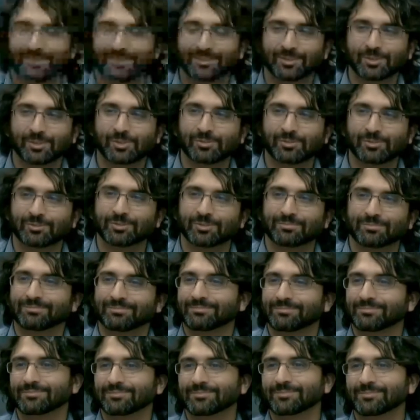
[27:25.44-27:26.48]

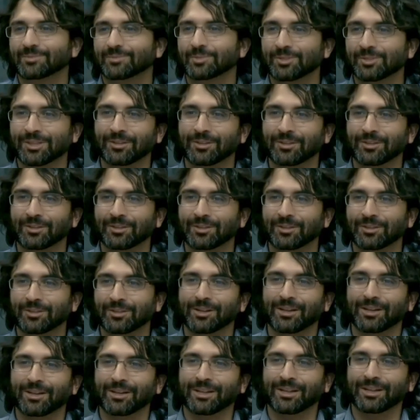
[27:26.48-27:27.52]
there'll be
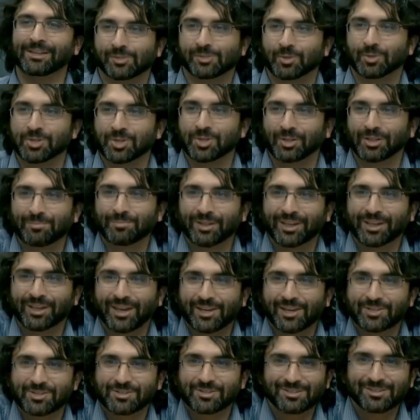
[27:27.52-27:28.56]
a lot of social
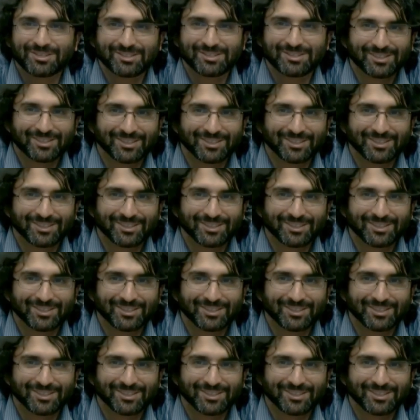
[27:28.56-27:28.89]
implications?